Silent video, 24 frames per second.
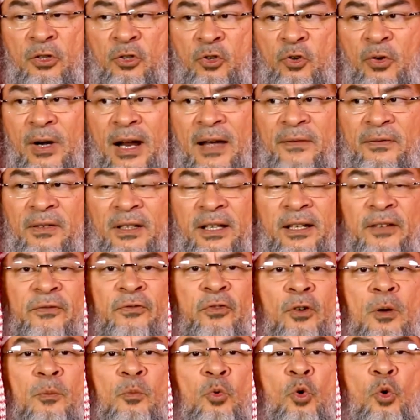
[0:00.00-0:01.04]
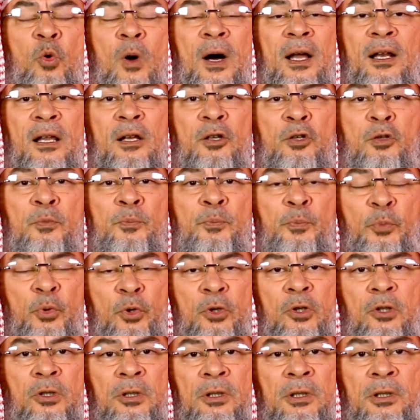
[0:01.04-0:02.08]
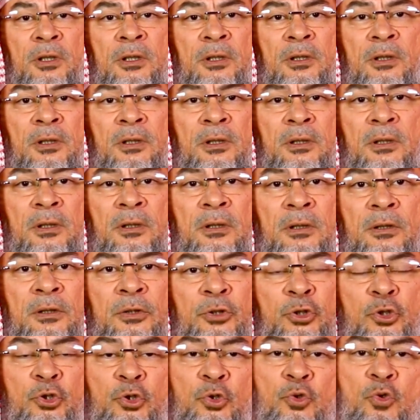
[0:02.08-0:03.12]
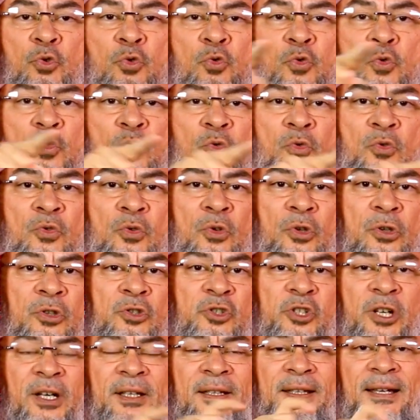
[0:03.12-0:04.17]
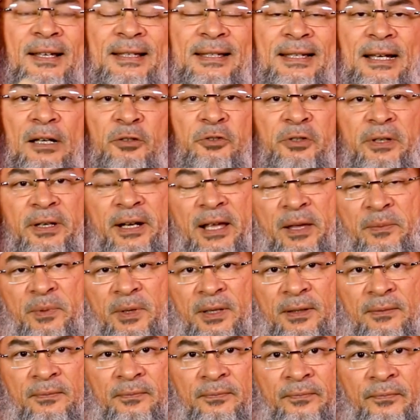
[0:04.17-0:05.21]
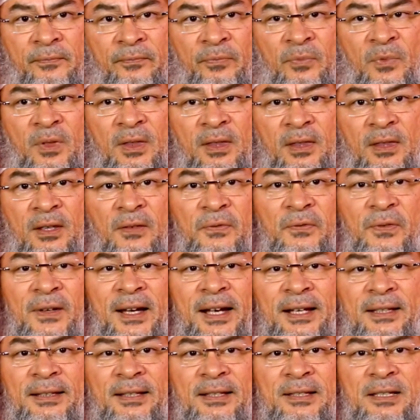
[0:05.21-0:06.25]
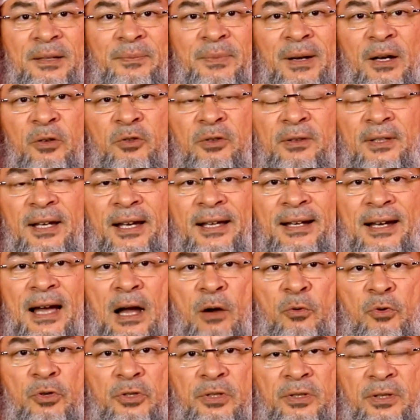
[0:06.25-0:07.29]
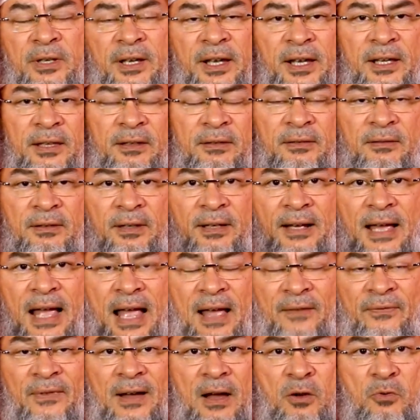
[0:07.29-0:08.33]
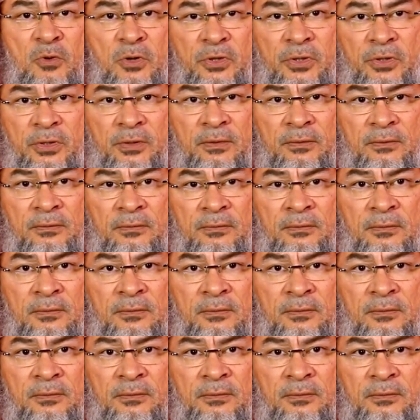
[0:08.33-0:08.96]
traveling from Kuala Lumpur to Jeddah, Saudi Arabia. The flight is about 9 hours, 8.5 hours.